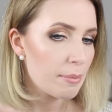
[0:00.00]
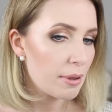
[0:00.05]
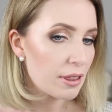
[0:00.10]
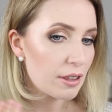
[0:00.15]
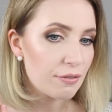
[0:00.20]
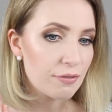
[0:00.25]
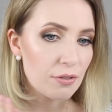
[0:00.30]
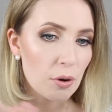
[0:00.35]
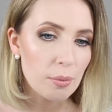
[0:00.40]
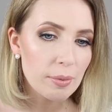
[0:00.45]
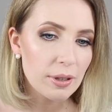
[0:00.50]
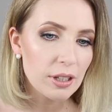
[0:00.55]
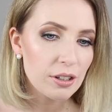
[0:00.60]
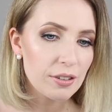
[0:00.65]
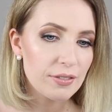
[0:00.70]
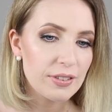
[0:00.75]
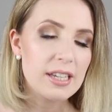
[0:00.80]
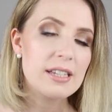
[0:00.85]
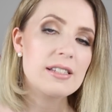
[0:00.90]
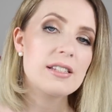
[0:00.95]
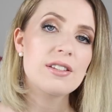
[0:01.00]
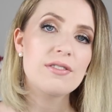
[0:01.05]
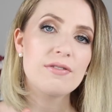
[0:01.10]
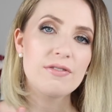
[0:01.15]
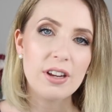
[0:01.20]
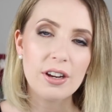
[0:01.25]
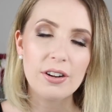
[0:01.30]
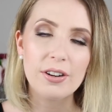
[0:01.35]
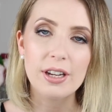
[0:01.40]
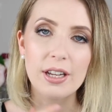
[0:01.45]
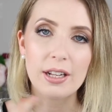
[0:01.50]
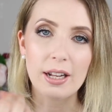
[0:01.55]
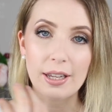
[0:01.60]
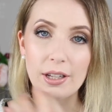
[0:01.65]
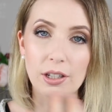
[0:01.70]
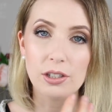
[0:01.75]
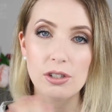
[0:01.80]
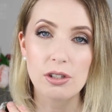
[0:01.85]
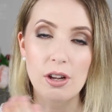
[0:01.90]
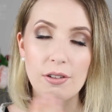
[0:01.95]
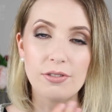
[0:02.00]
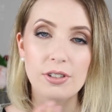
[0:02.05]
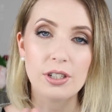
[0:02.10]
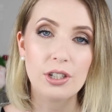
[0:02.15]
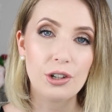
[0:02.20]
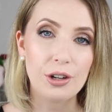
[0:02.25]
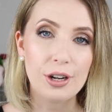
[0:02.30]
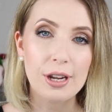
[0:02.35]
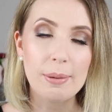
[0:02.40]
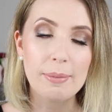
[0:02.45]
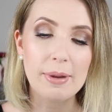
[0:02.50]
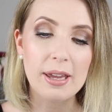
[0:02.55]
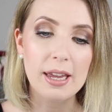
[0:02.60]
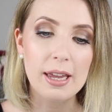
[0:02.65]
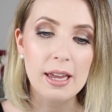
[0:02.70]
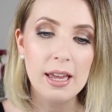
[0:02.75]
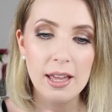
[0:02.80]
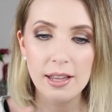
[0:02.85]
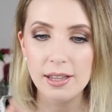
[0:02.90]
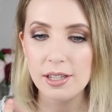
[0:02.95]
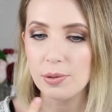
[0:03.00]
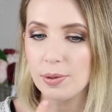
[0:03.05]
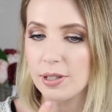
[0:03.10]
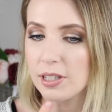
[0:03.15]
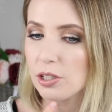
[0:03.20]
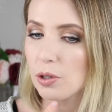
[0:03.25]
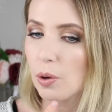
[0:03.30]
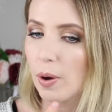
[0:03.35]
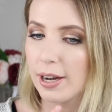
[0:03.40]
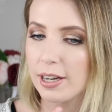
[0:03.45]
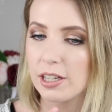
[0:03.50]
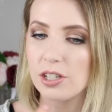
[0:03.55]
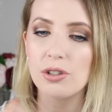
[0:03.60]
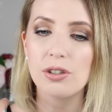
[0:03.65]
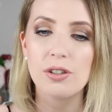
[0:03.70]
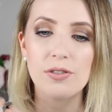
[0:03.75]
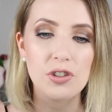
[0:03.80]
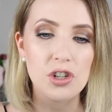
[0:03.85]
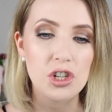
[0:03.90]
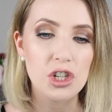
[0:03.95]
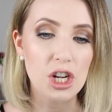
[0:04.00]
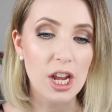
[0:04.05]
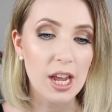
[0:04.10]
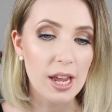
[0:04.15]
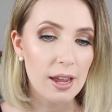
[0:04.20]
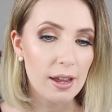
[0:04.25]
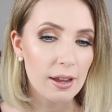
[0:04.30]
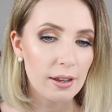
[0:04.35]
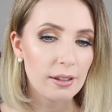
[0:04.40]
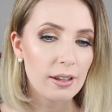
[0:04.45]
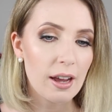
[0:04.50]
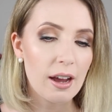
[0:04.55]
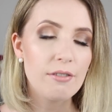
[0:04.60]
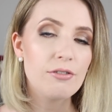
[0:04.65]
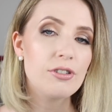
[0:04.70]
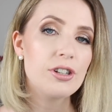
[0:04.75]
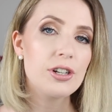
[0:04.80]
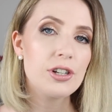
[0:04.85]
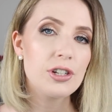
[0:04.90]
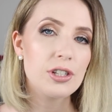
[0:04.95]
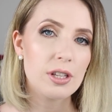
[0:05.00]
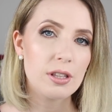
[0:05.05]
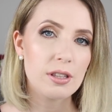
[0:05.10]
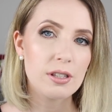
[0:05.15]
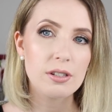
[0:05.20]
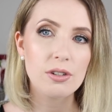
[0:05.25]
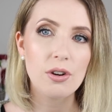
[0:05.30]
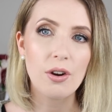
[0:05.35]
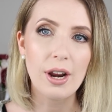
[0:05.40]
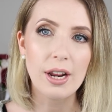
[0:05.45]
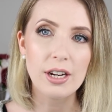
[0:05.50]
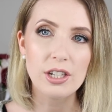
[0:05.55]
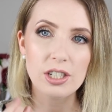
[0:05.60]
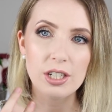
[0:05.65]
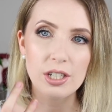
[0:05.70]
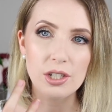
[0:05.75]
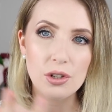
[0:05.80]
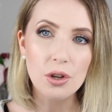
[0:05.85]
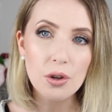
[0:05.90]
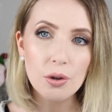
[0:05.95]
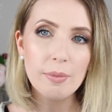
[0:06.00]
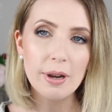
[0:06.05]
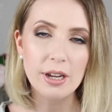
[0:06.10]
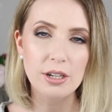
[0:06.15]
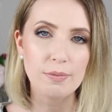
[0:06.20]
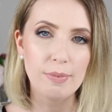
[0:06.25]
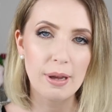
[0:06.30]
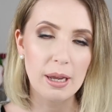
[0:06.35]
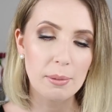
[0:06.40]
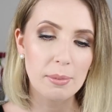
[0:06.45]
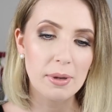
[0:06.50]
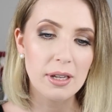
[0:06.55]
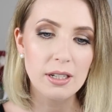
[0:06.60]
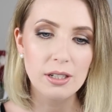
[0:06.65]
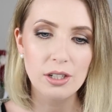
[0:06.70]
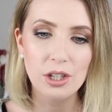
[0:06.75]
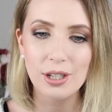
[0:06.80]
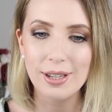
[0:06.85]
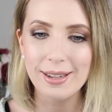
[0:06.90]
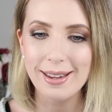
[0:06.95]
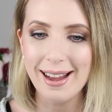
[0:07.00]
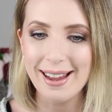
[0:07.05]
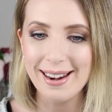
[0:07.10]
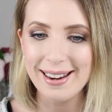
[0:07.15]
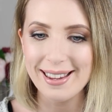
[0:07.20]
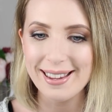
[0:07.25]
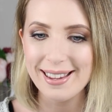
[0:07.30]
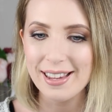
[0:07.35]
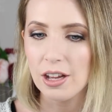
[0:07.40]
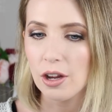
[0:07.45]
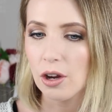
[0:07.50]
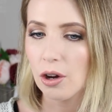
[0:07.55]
But the formula of these is very like soft and creamy. This one's quite a sort of sheer coverage, so there's not actually too much pigment. You can kind of